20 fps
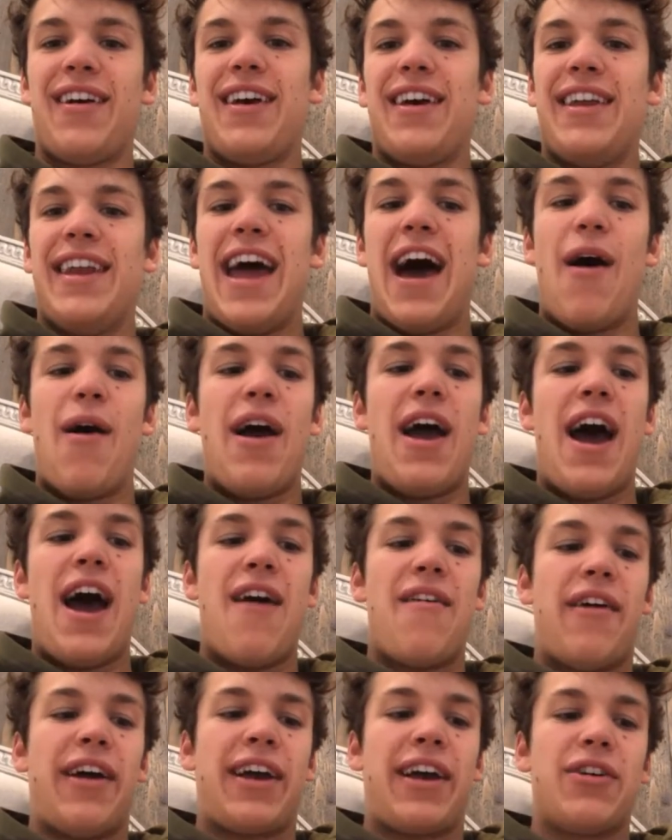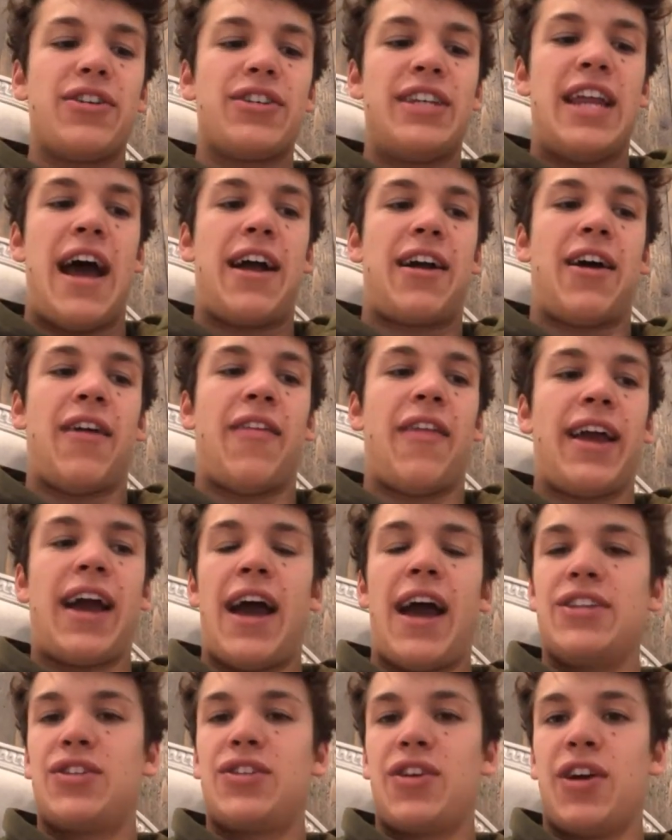now I have like I'll snack on like
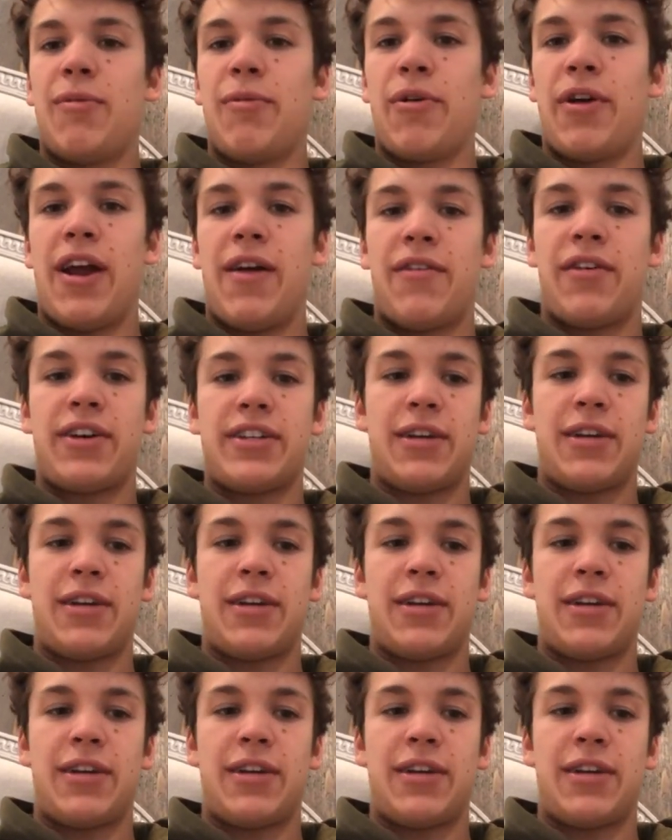ice cream or whatever because